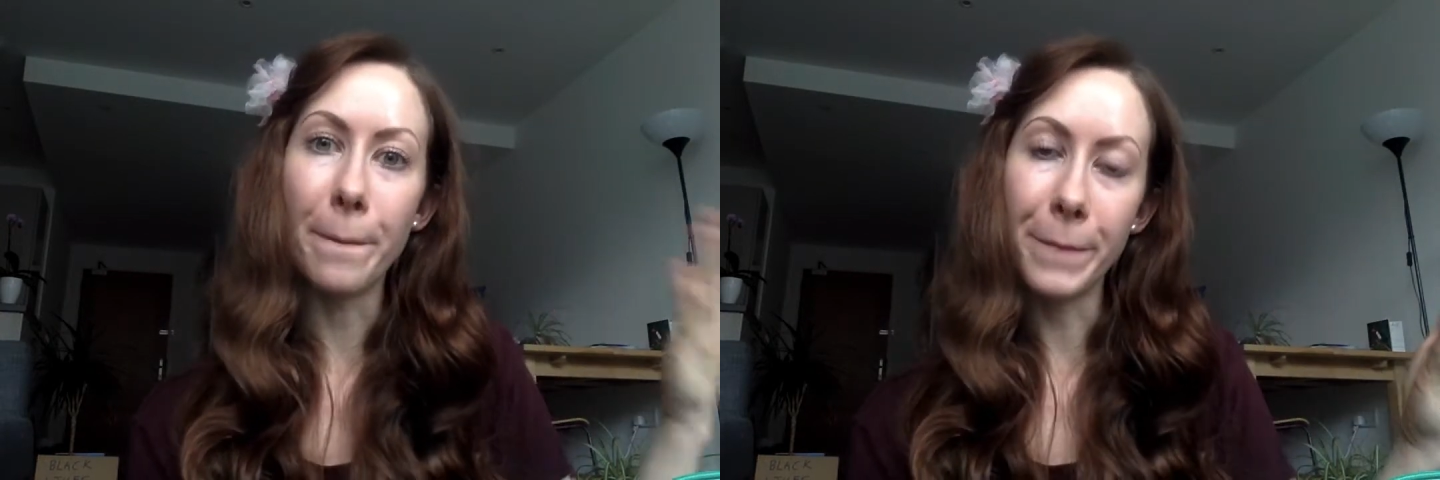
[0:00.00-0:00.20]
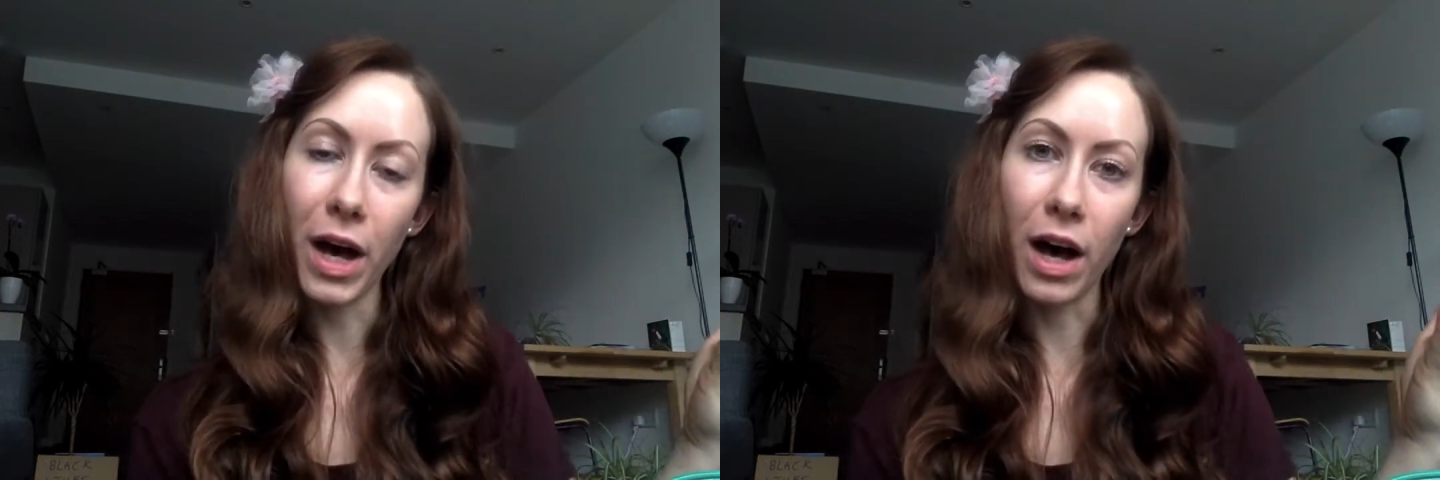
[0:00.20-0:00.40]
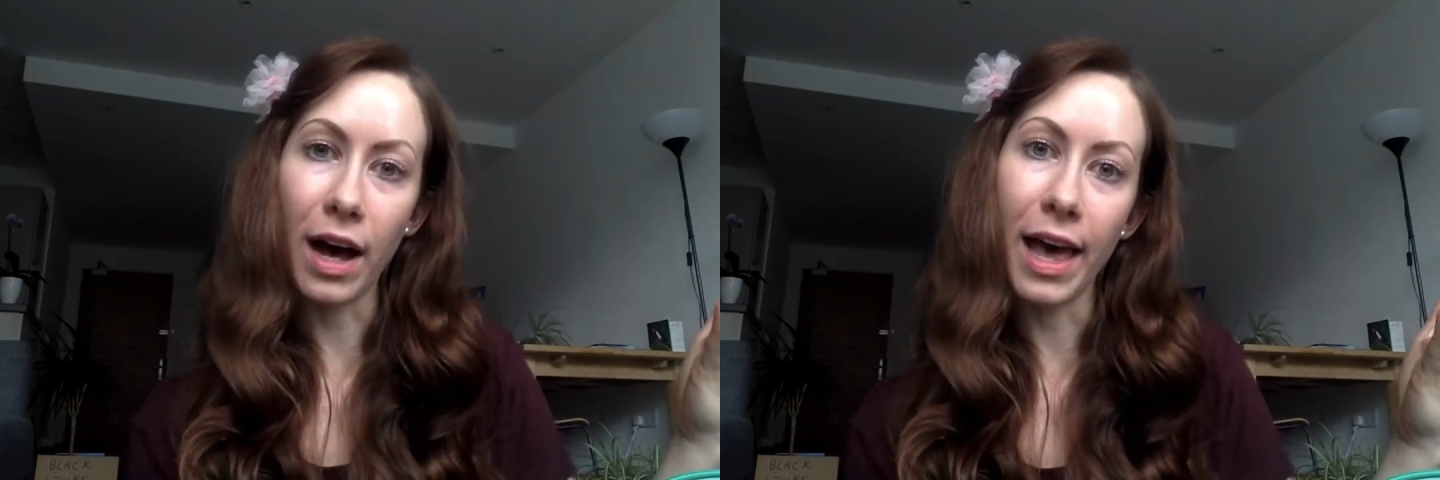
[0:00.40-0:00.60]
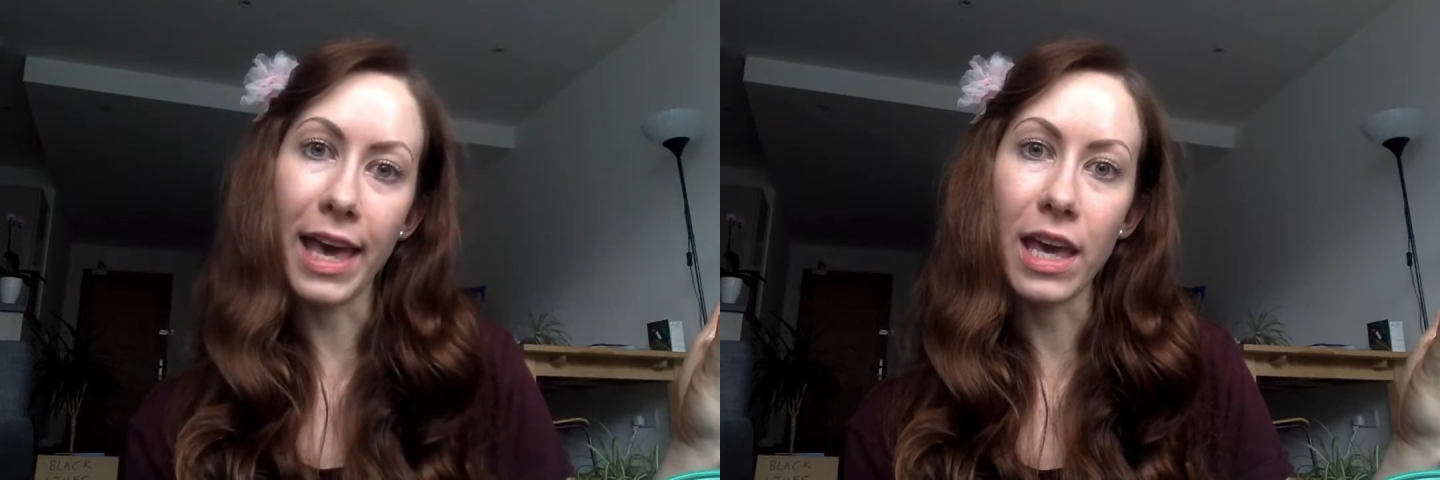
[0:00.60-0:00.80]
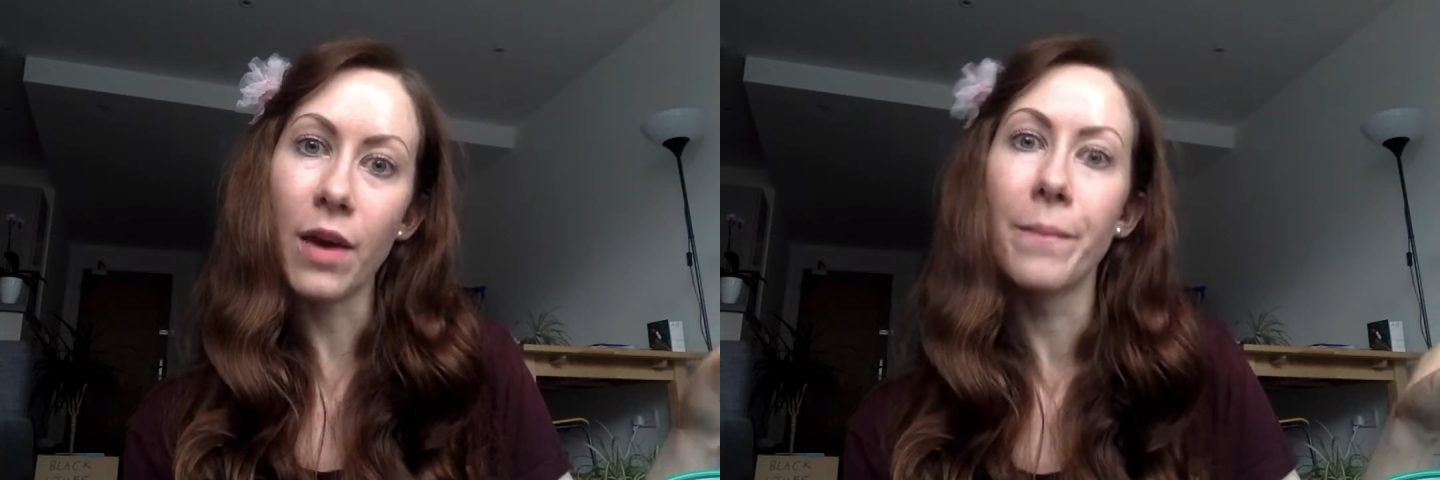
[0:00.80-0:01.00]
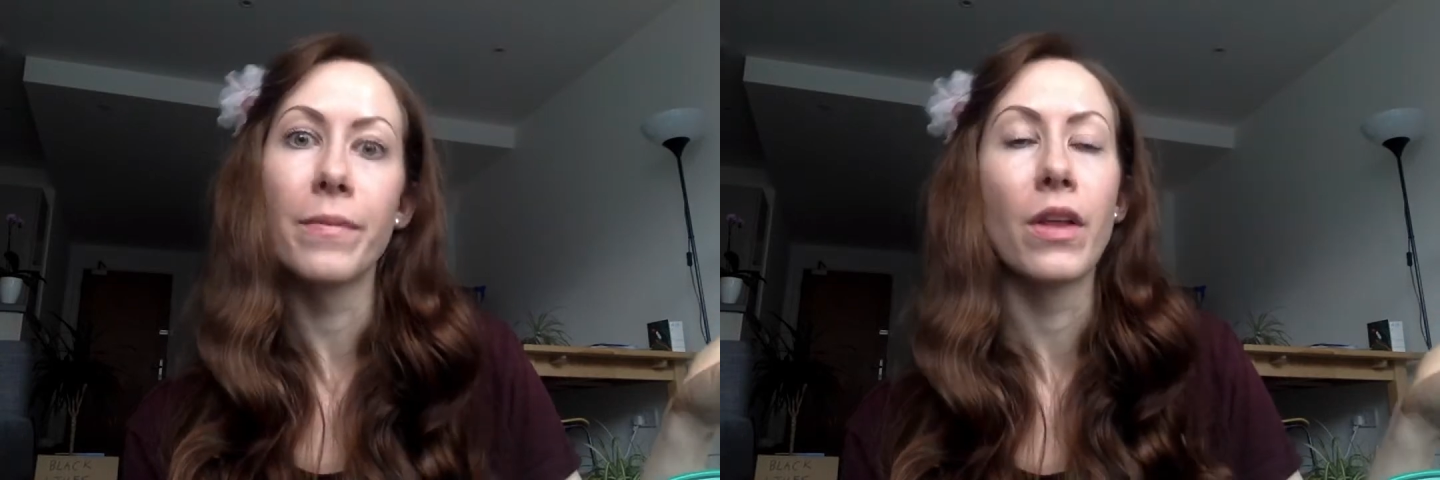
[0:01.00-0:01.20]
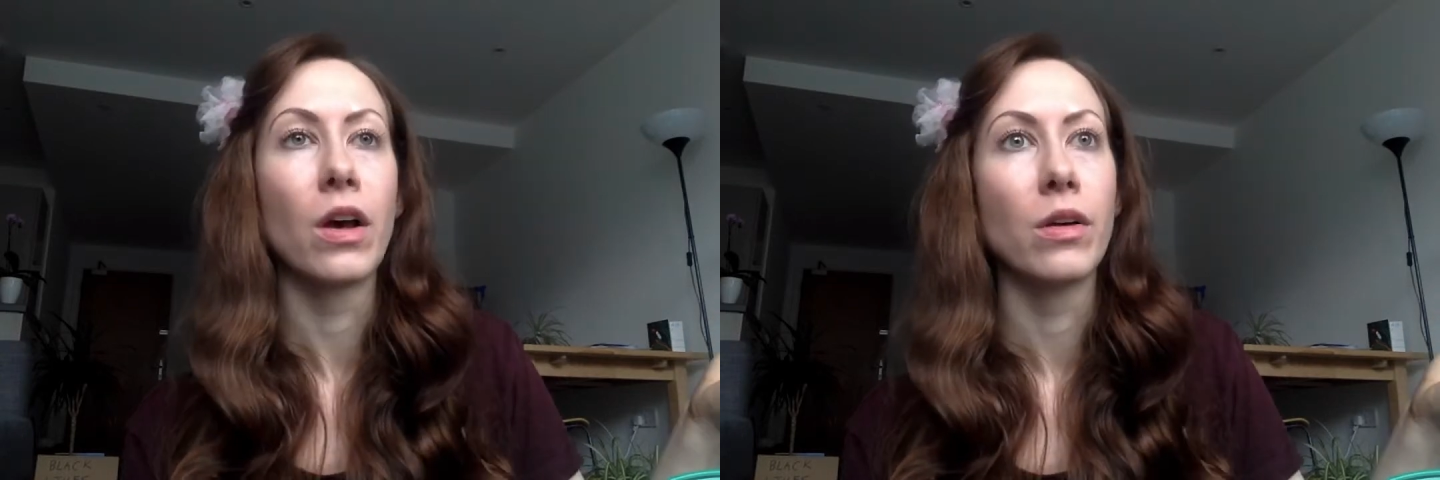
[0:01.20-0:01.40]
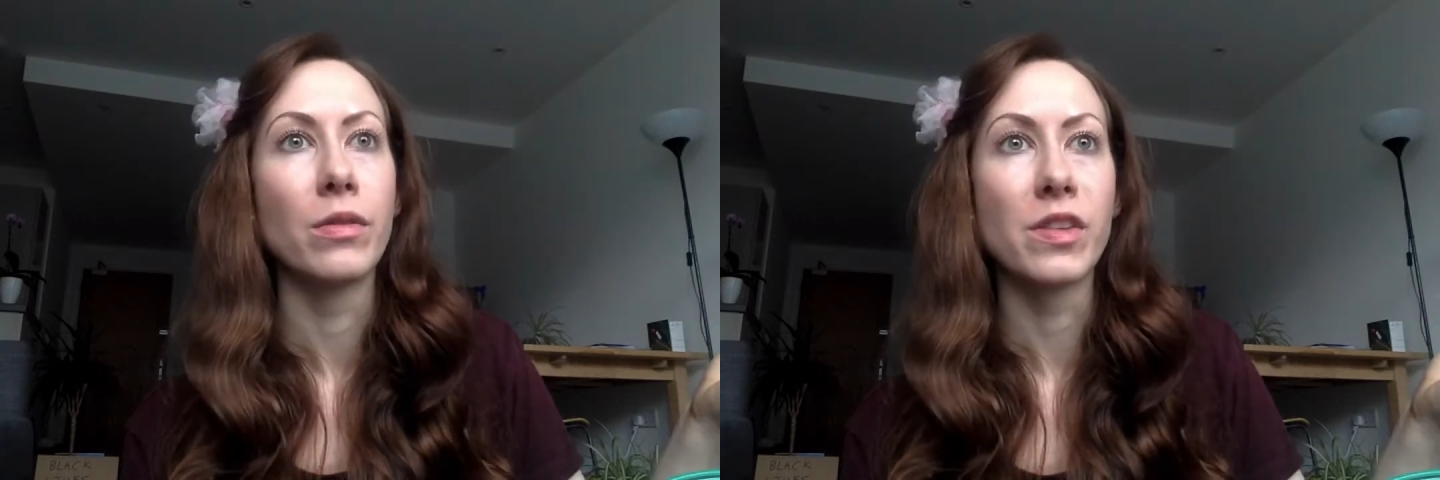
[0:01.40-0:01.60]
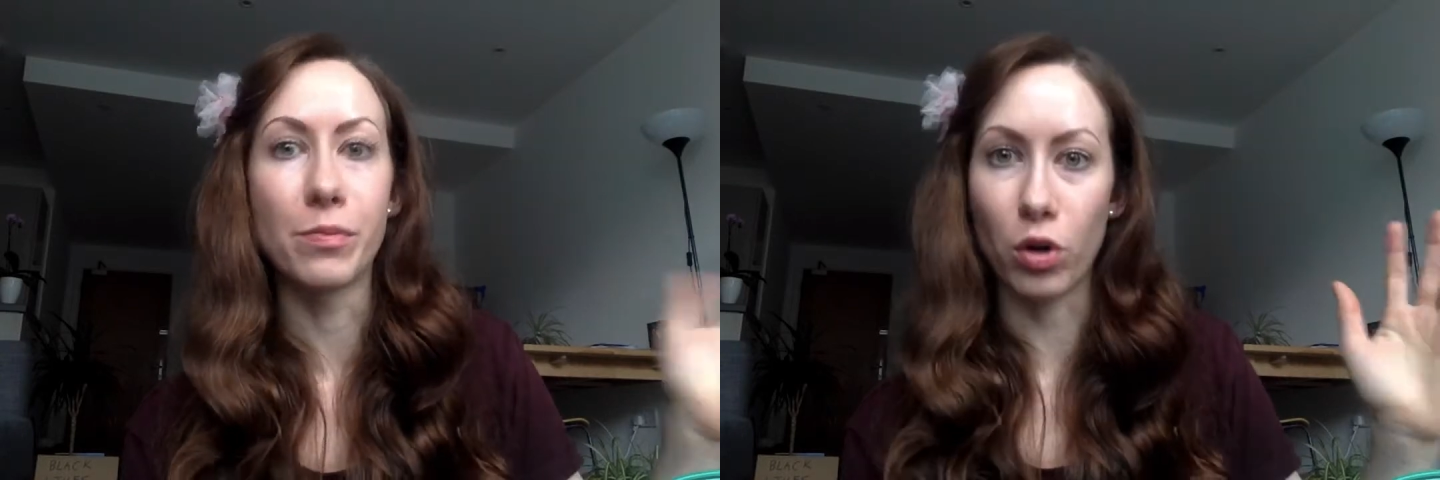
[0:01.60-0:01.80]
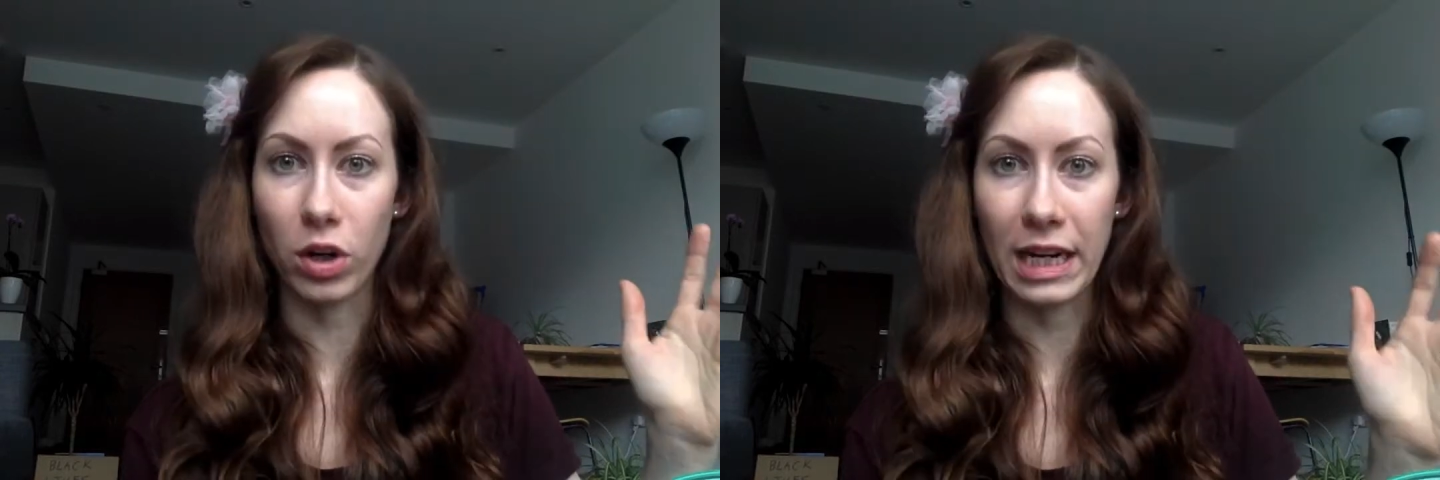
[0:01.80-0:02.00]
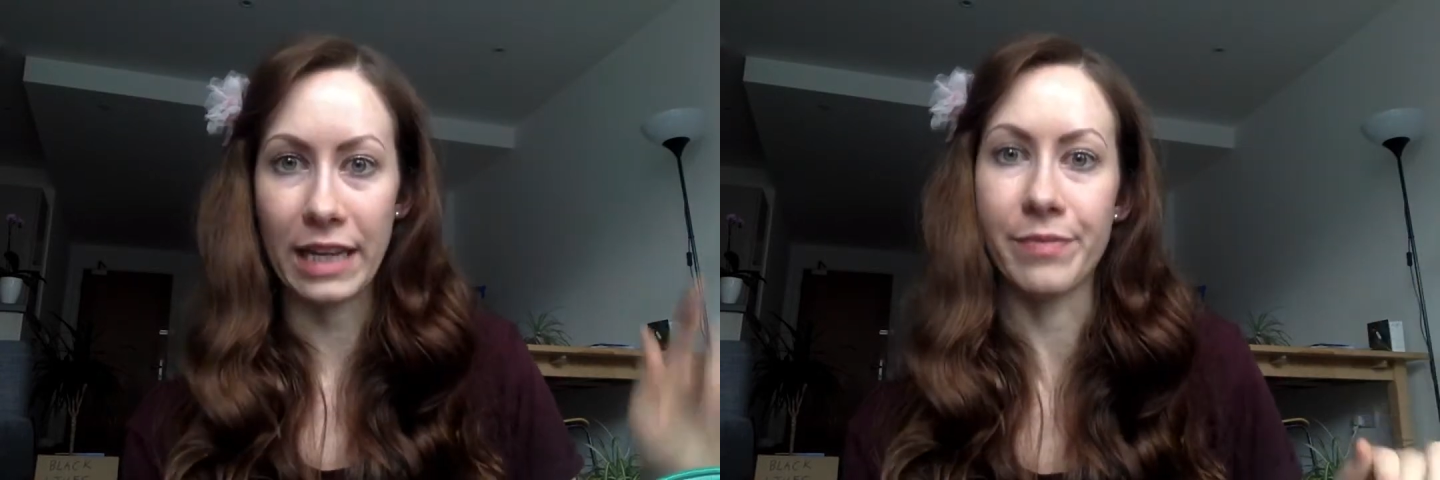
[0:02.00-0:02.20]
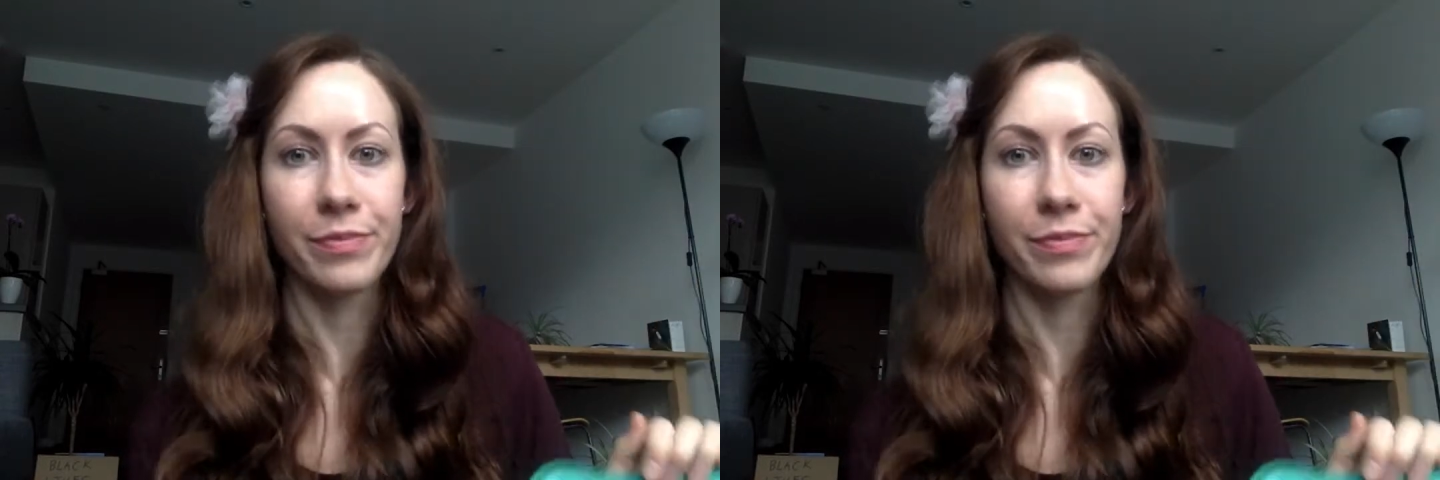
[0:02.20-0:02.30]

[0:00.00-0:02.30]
buy some broccoli,